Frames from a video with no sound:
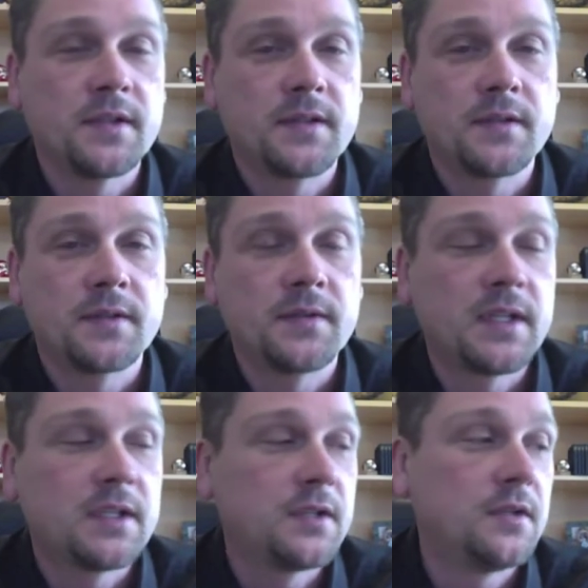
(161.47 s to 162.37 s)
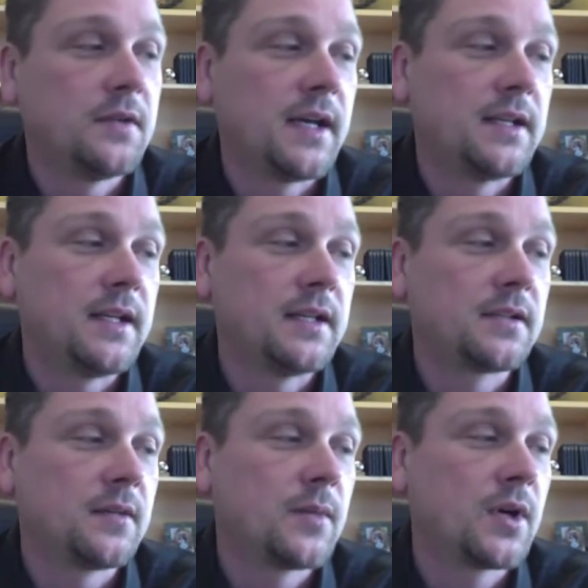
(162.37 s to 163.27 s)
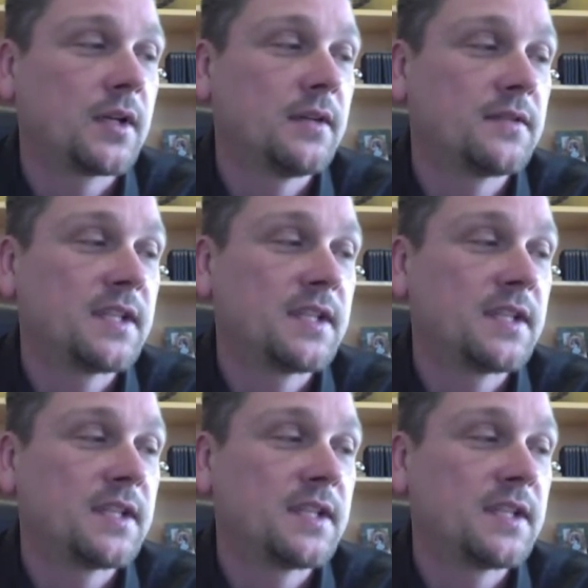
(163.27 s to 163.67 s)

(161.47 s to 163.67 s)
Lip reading: since there's only 2, had a days on market of